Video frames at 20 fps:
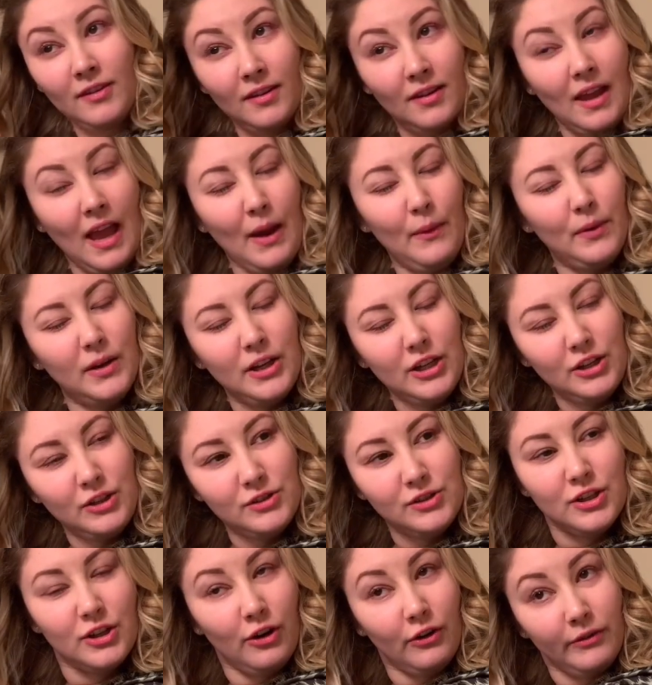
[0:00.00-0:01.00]
I wouldn't use
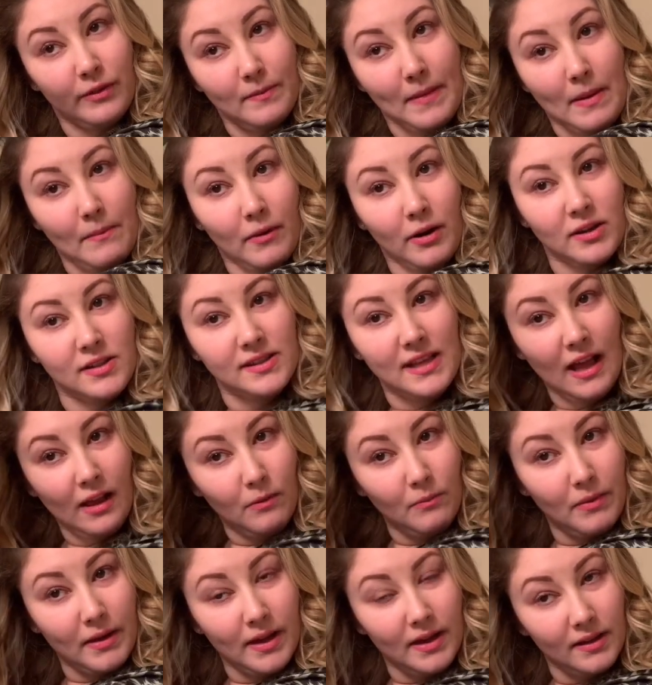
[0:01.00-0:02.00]
it over my Marcel,
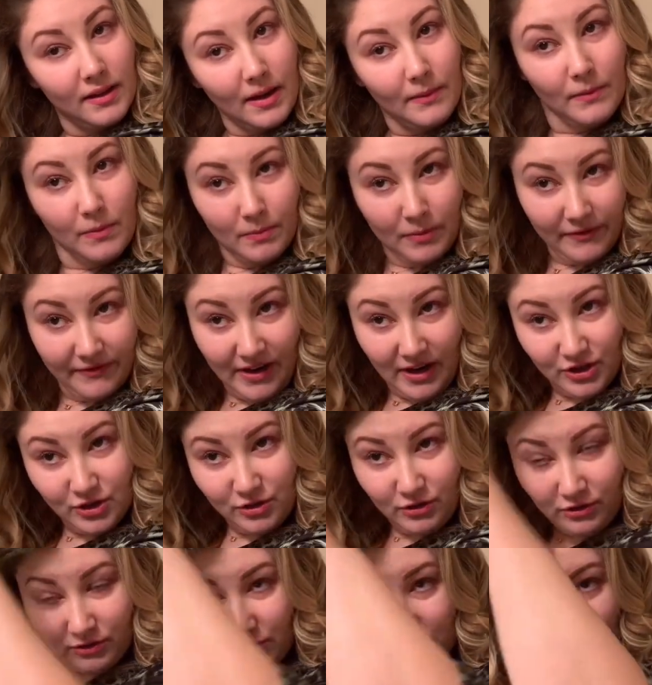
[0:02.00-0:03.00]
but I'm a
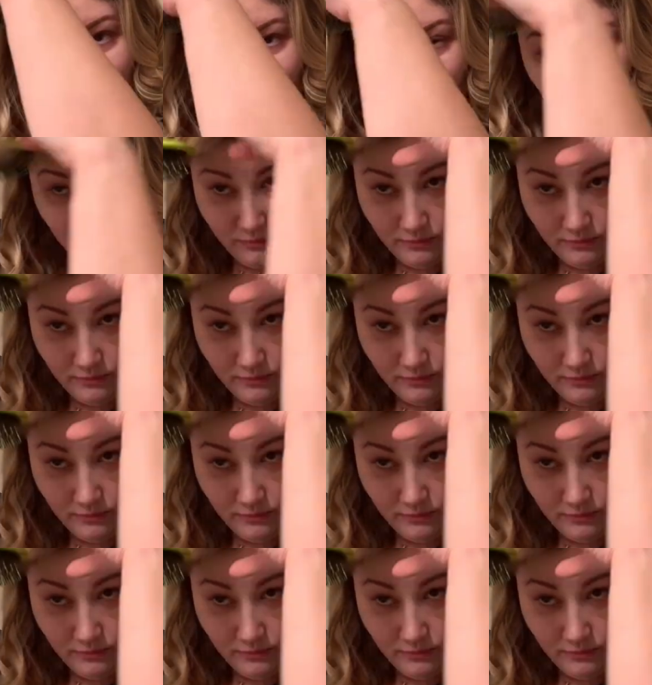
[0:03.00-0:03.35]
professional, so